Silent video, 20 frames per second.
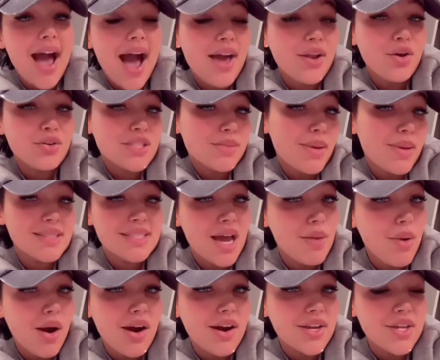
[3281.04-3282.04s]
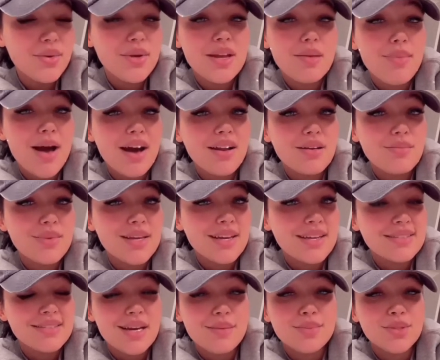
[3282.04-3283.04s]
And I don't, I'm arguing about
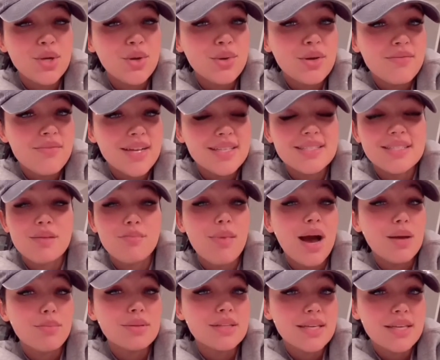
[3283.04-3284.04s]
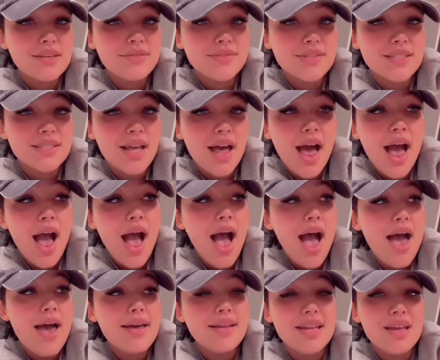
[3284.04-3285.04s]
it because I'm so convicted in my beliefs
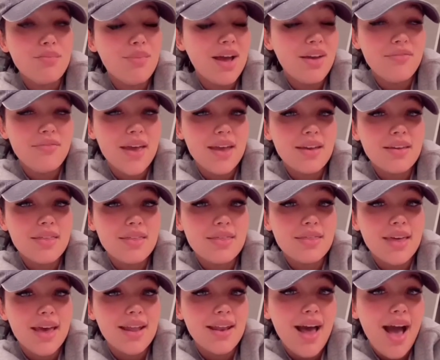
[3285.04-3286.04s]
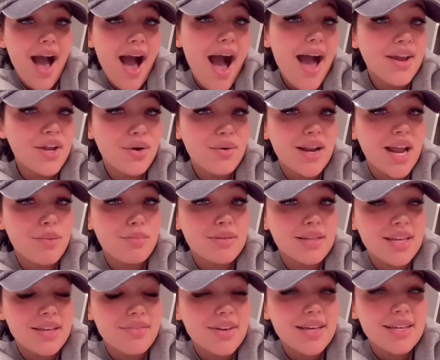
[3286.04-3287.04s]
and in my faith that I know what
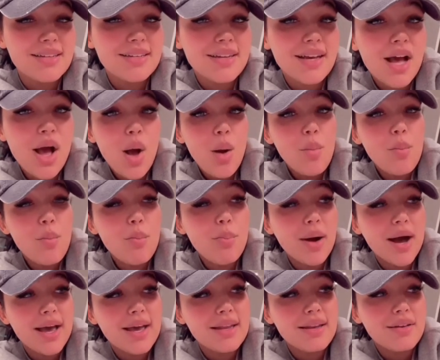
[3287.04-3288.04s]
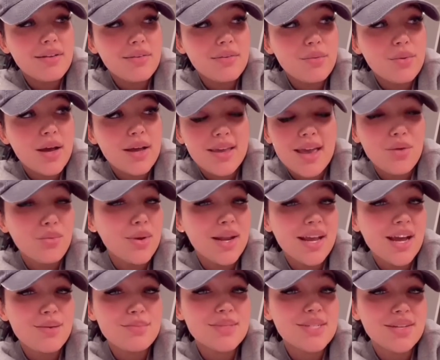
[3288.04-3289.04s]
I believe in. But
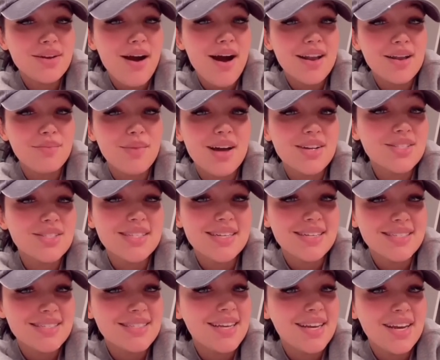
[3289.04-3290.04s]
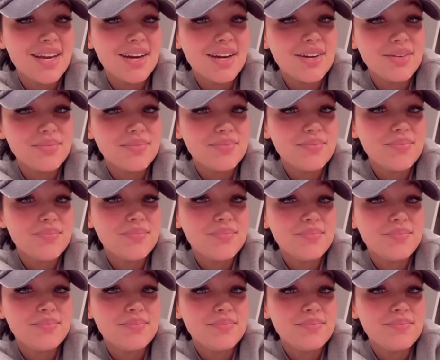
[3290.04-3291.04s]
again, when it comes to God, I'm not just going to sit here.
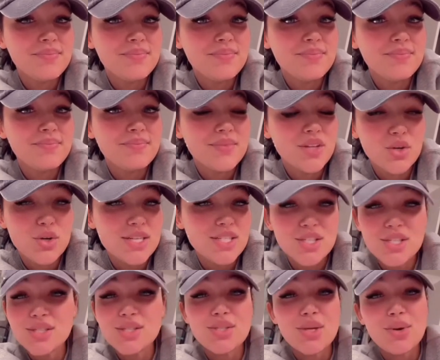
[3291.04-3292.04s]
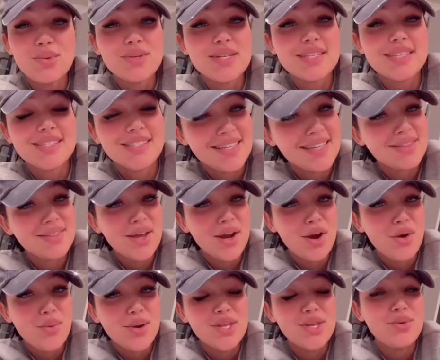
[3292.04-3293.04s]
Christians don't just
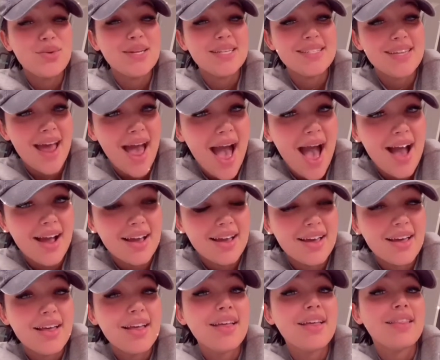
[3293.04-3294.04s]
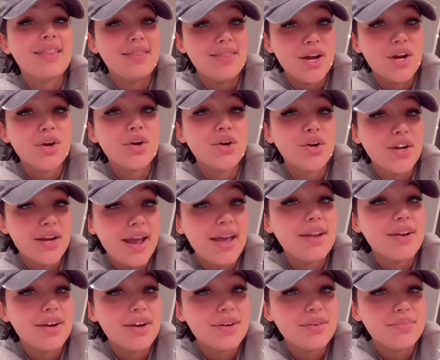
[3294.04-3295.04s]
sit there when you attack their
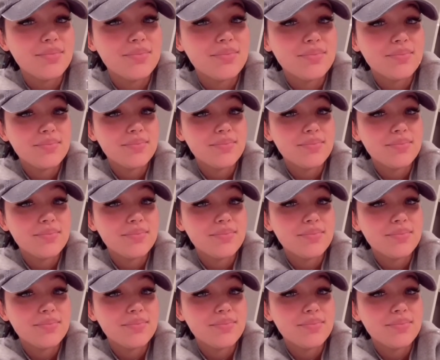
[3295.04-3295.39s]
creator.